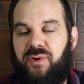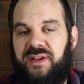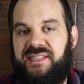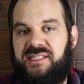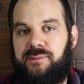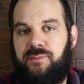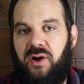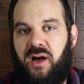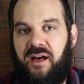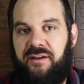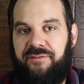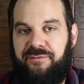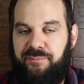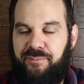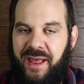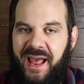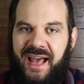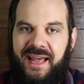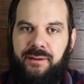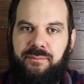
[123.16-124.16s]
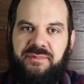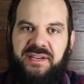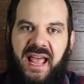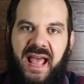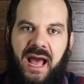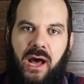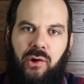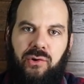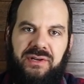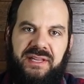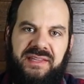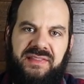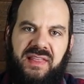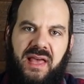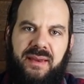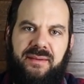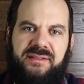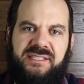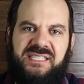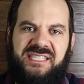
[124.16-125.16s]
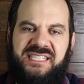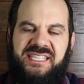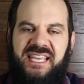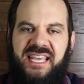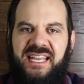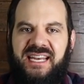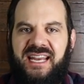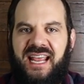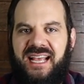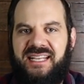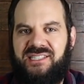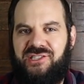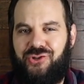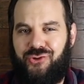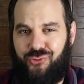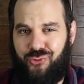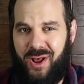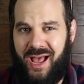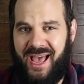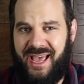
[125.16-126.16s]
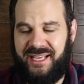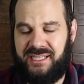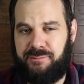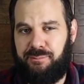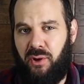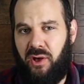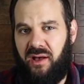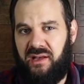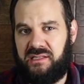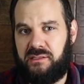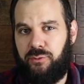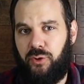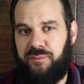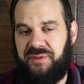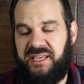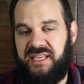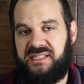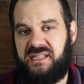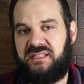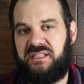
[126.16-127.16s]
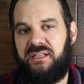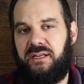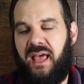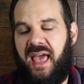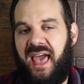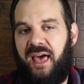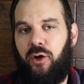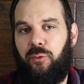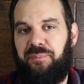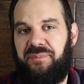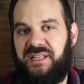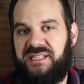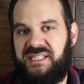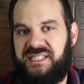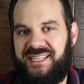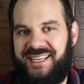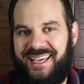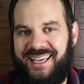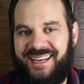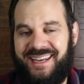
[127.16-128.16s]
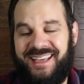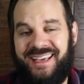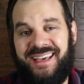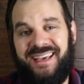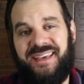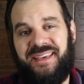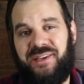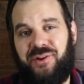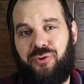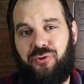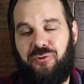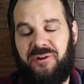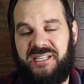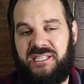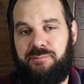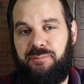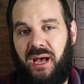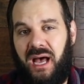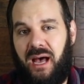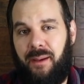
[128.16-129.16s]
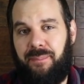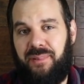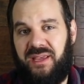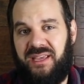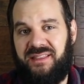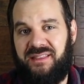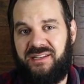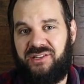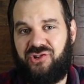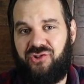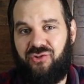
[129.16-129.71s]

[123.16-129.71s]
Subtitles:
rinse them off, pat them down, get that skin as dry as possible because it's gonna help the skin crisp up in the